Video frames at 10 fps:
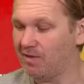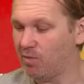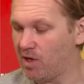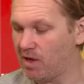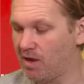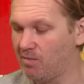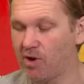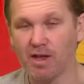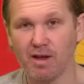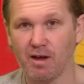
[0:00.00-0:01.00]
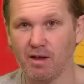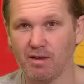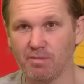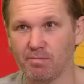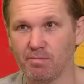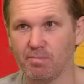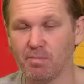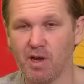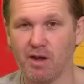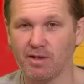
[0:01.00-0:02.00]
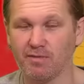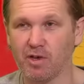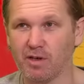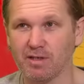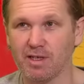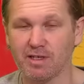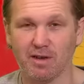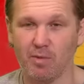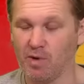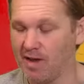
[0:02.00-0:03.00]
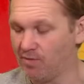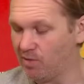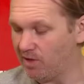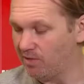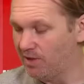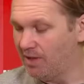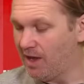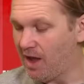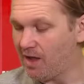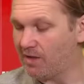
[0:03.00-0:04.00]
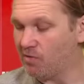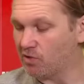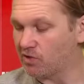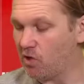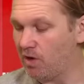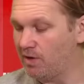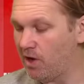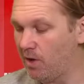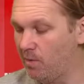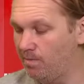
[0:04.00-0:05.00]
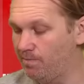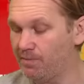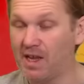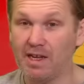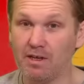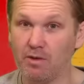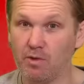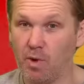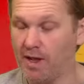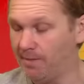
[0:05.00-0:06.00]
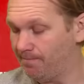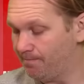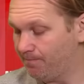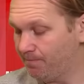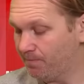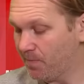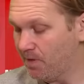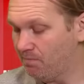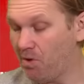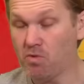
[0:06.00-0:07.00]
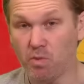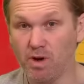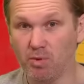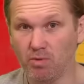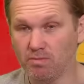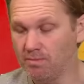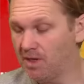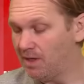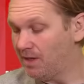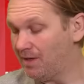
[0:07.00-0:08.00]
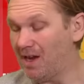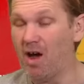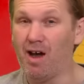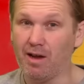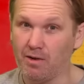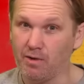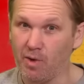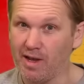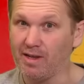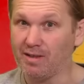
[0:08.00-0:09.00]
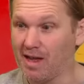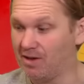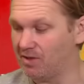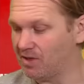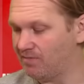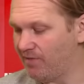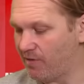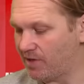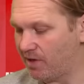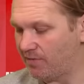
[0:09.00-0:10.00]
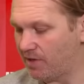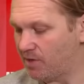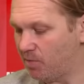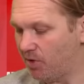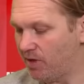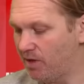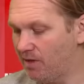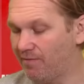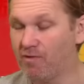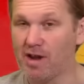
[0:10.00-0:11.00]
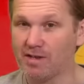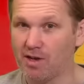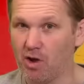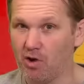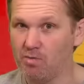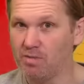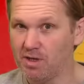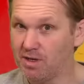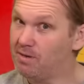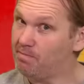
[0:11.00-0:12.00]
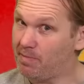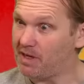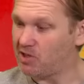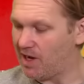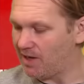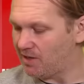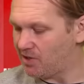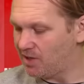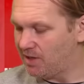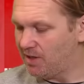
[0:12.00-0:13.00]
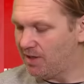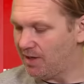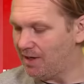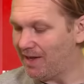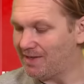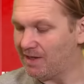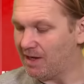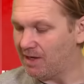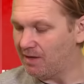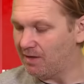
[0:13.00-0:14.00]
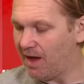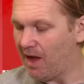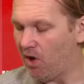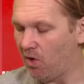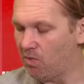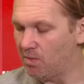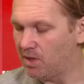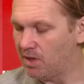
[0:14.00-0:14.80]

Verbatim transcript: we can't break our Cardiff curse this time, we never will. Uh, they've got Scotland at home, then England away, both winnable. Then Ireland away, that looks very tough at this point. France at home, big challenge. And Italy at home.